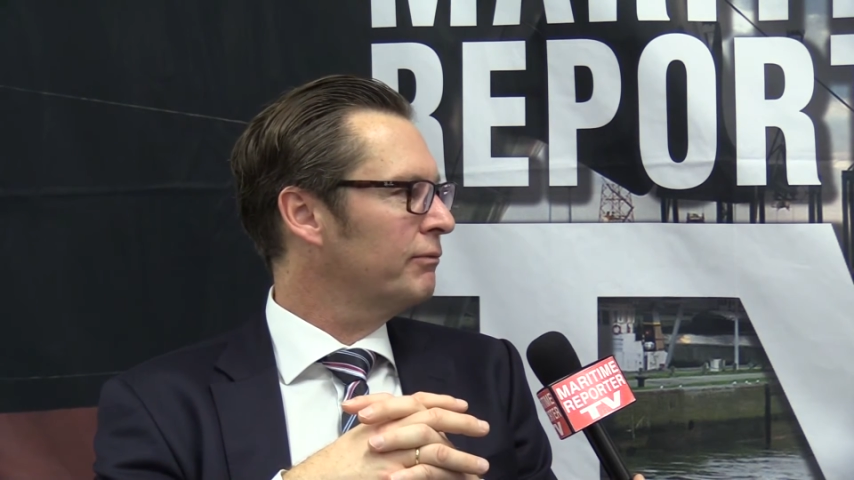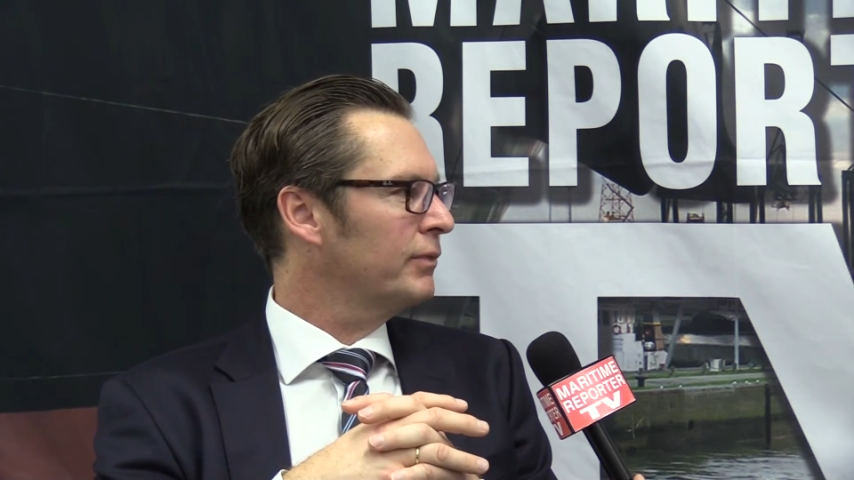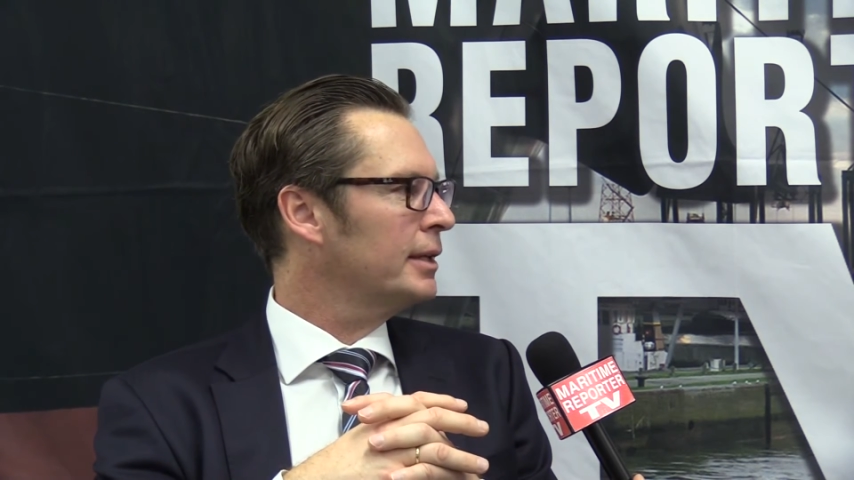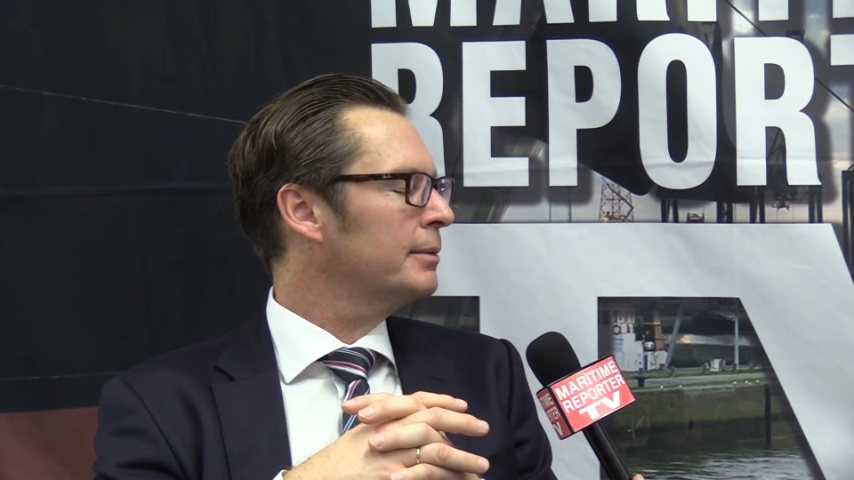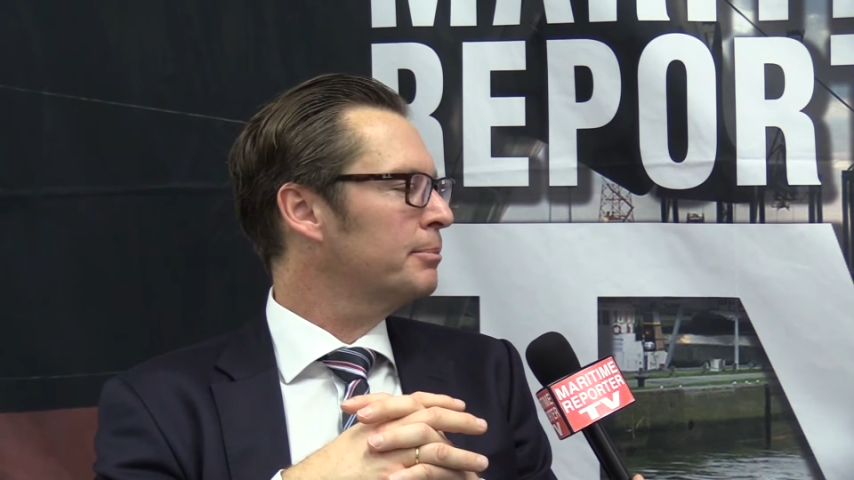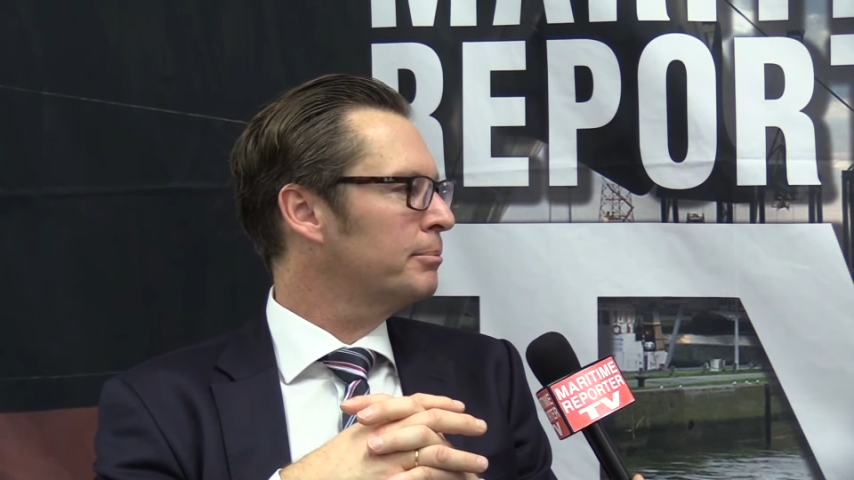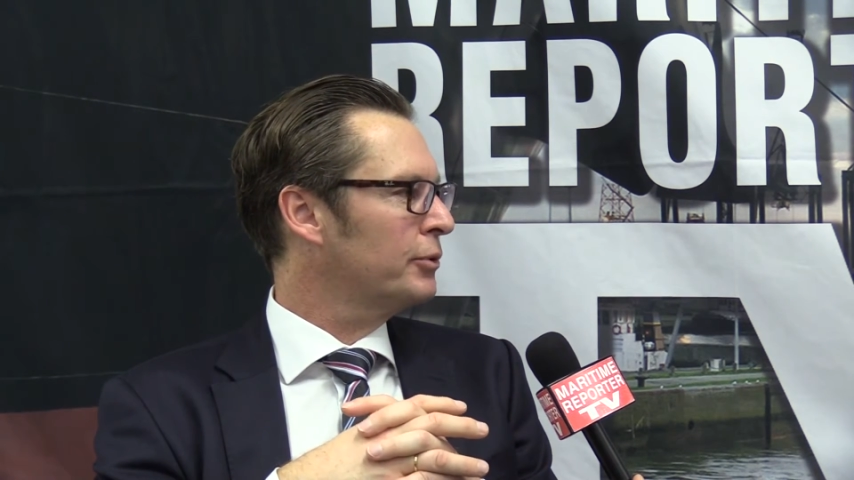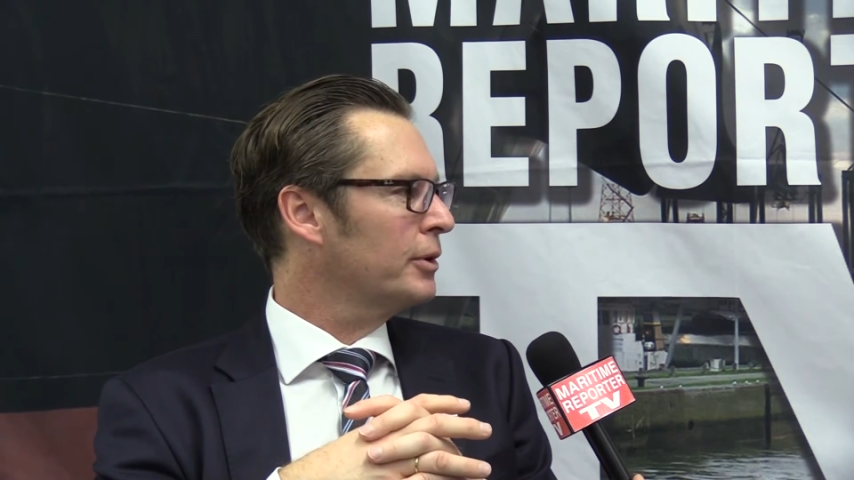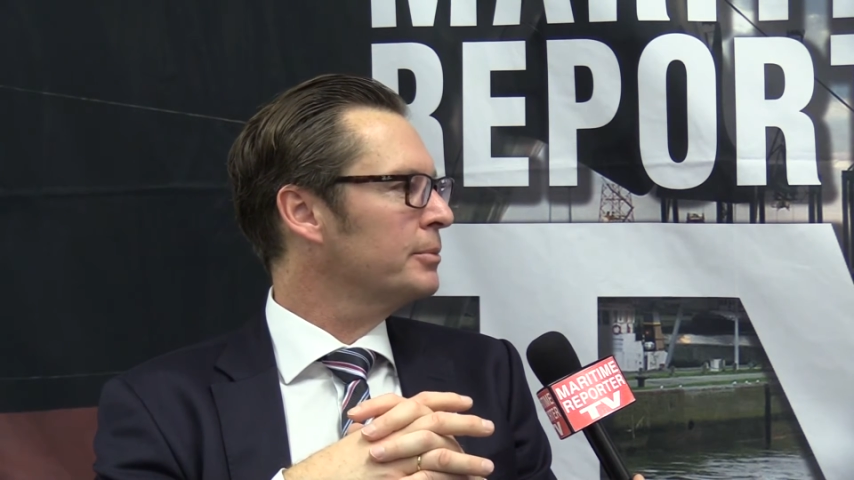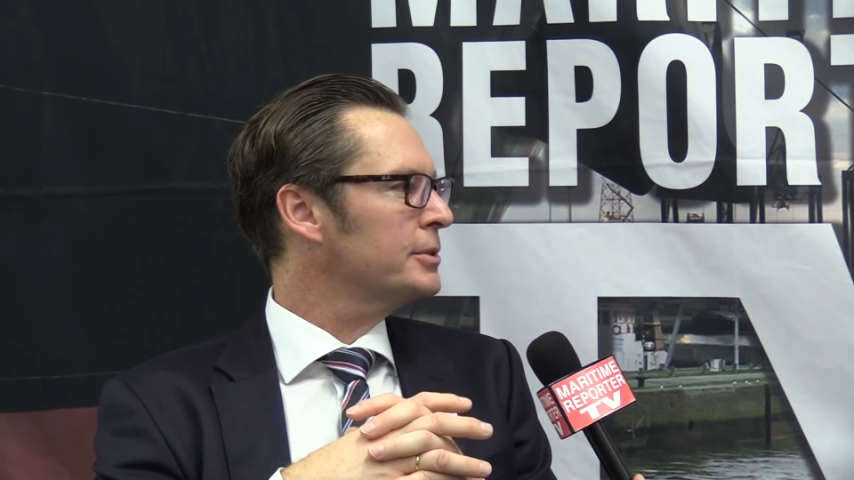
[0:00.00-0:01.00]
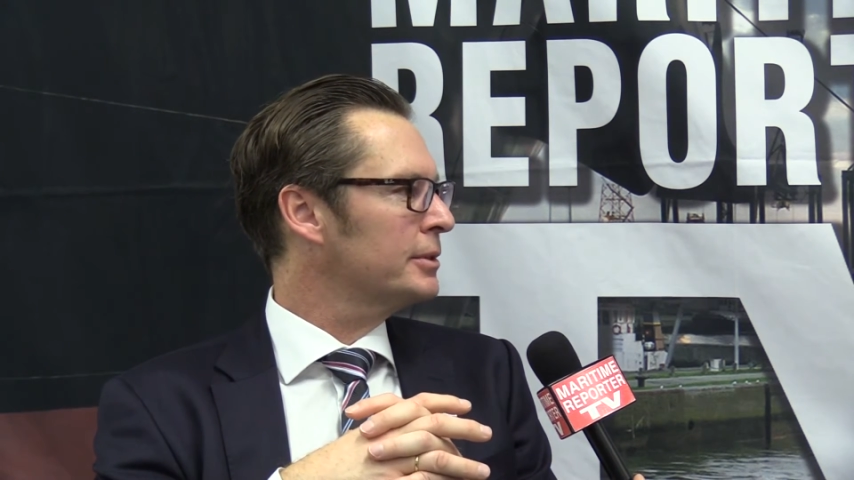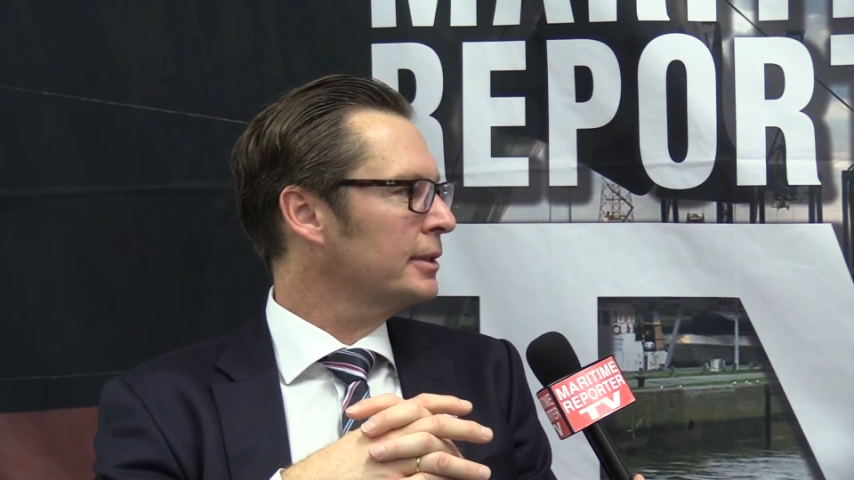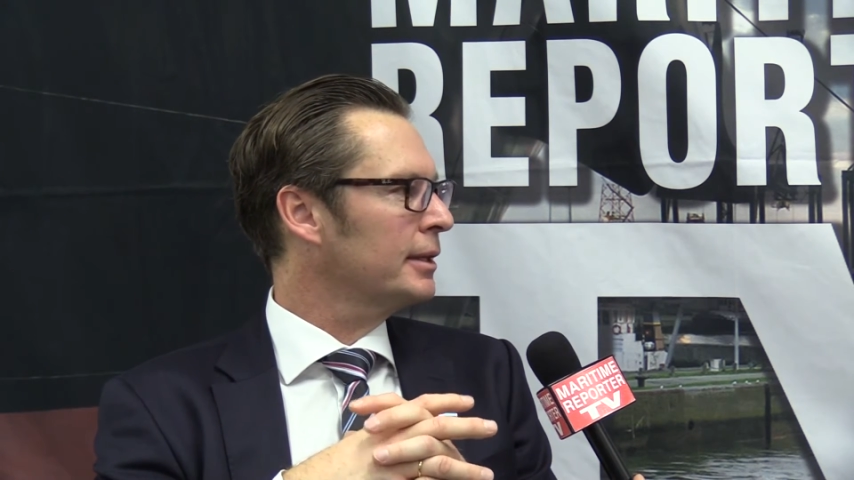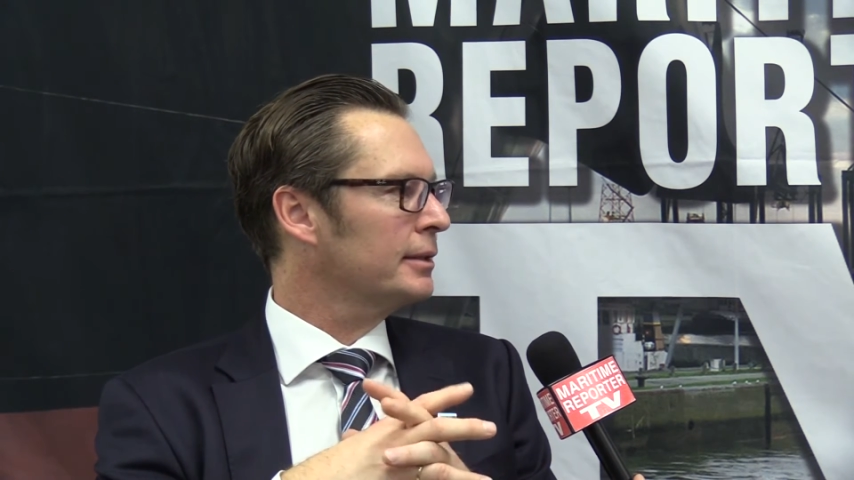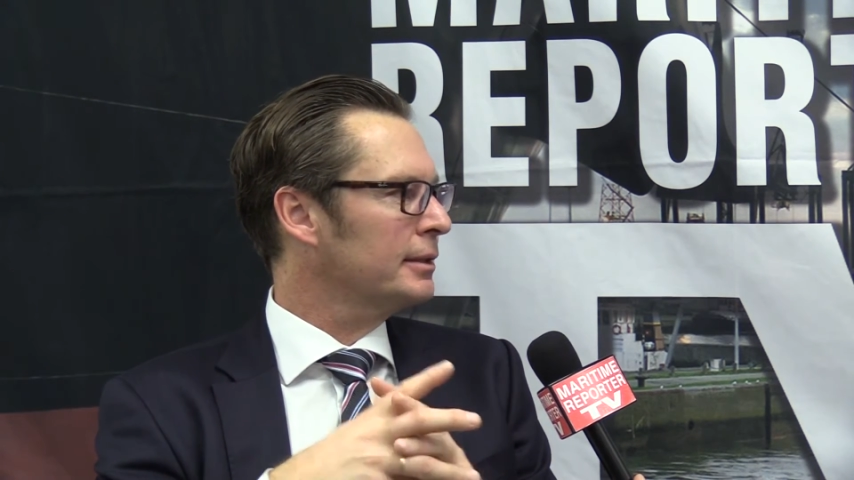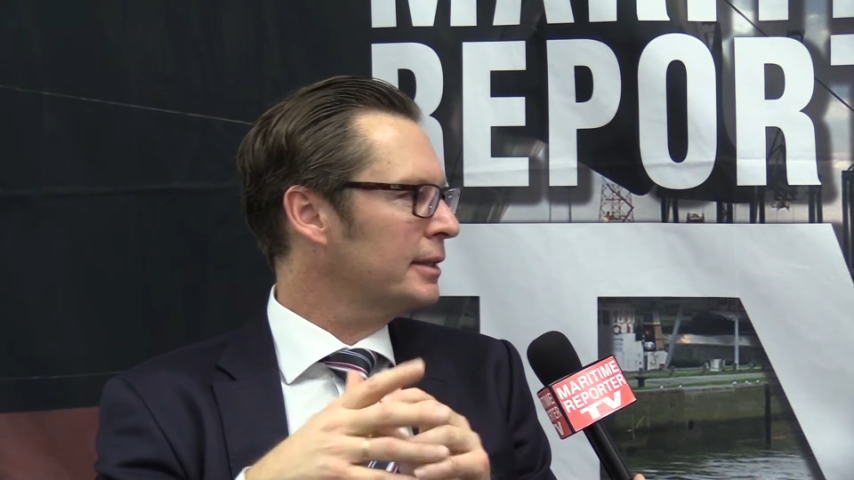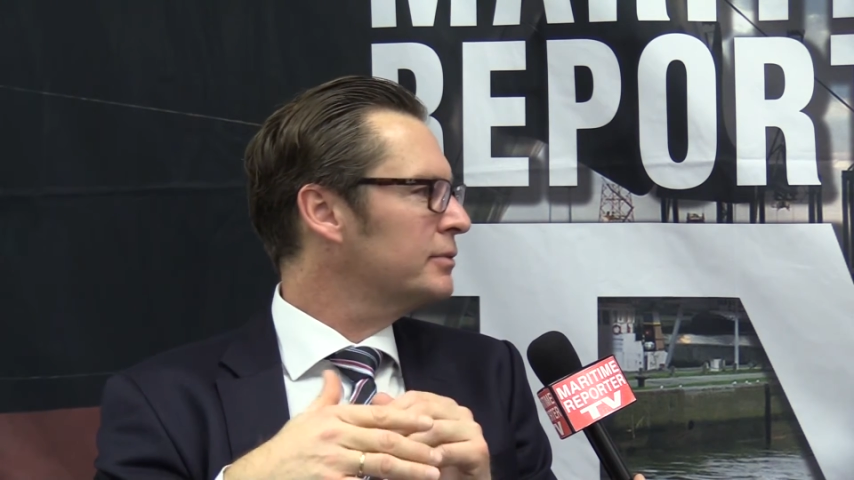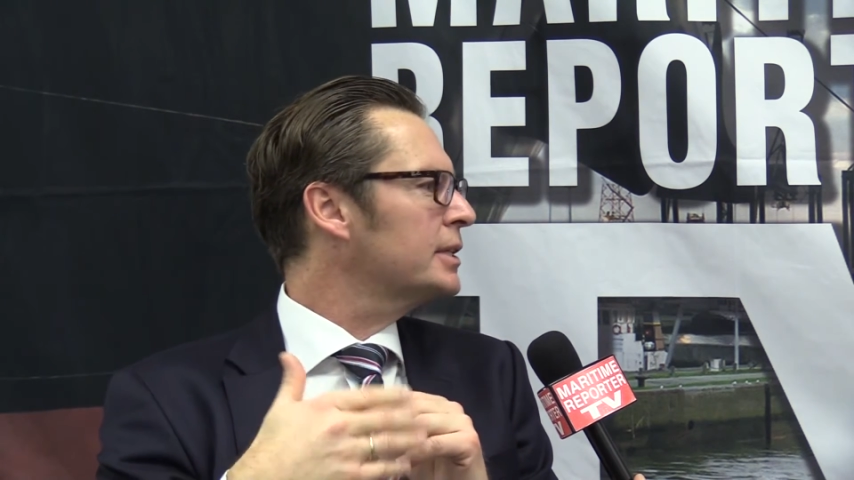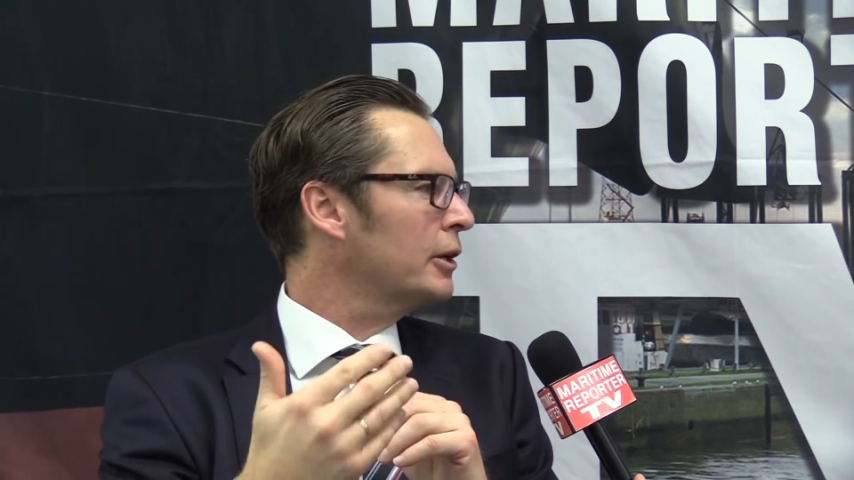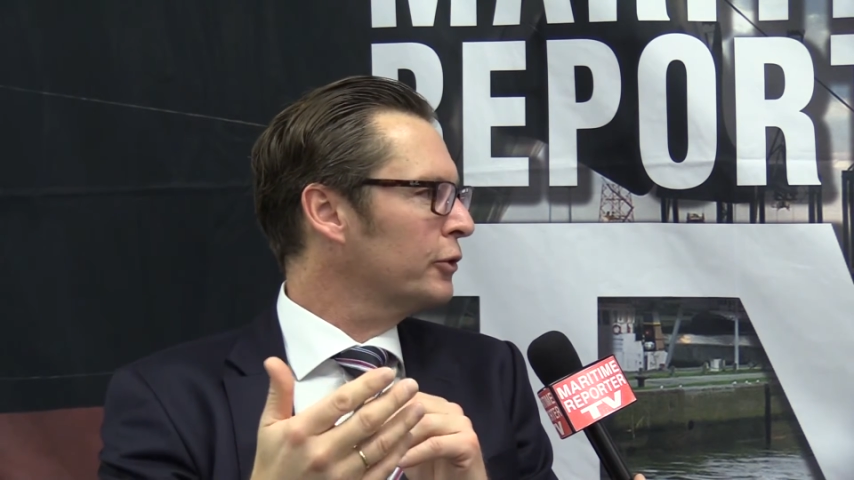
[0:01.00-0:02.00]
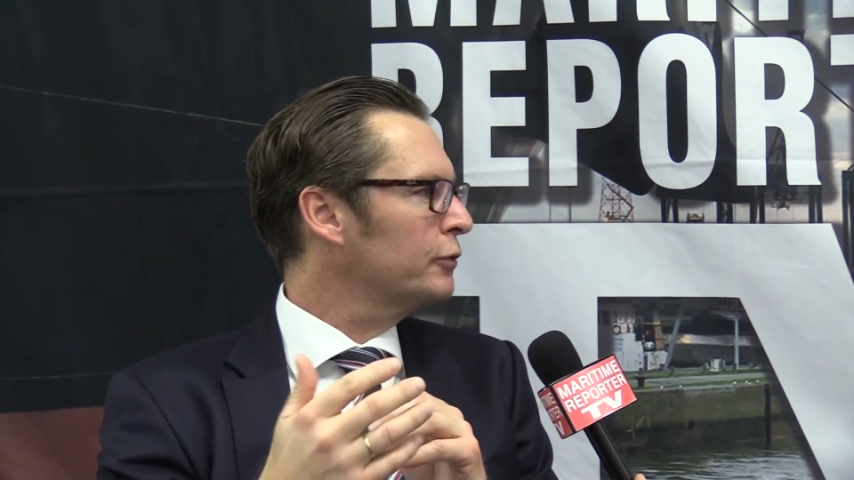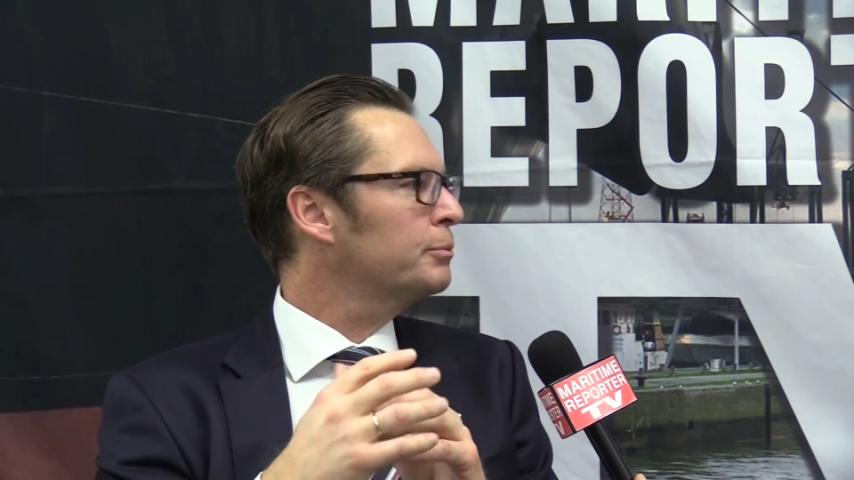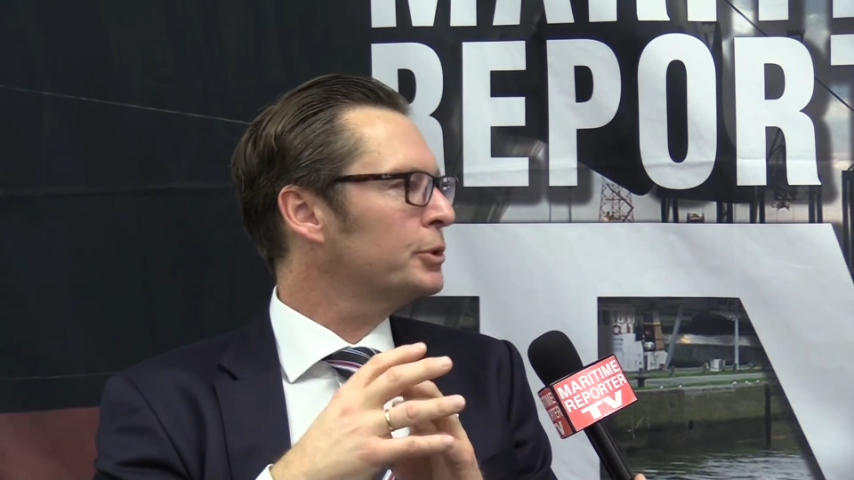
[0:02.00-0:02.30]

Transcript: very promising and gives a lot of